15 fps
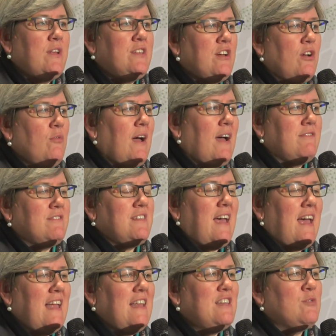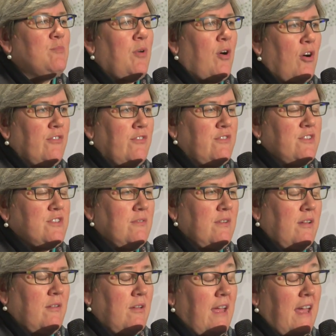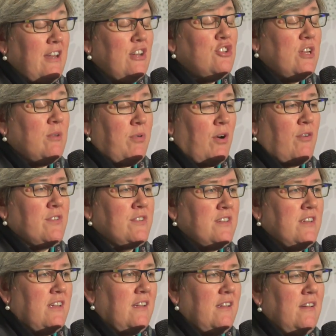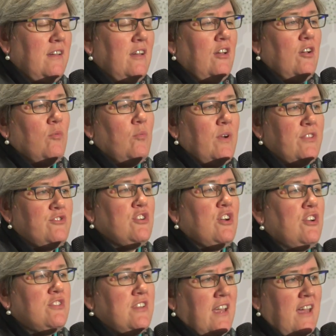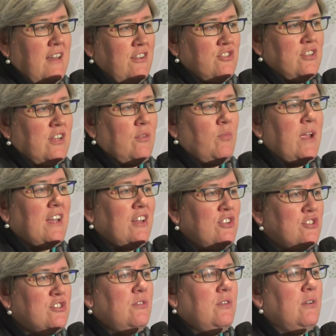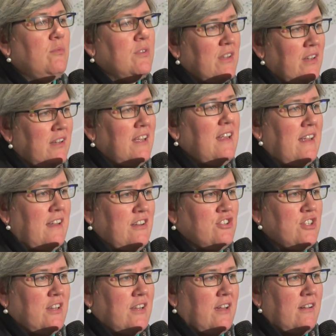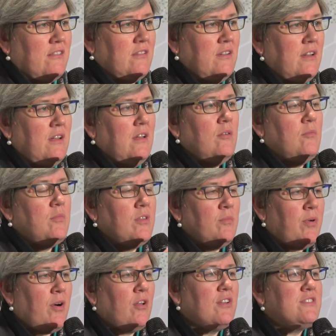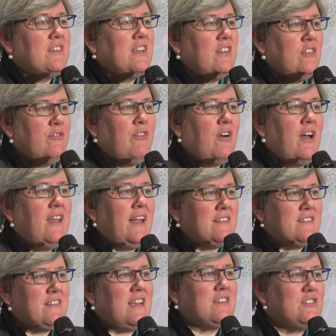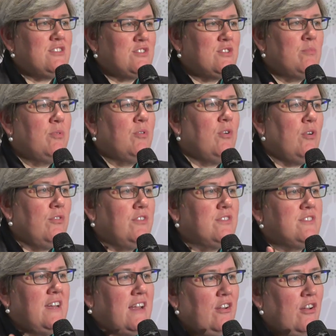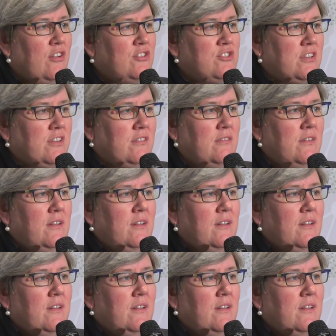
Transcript: We don't have to end poverty, uh, energy poverty with dirty energy. We can do it with clean energy now. But the policy and the finance has to support the technology.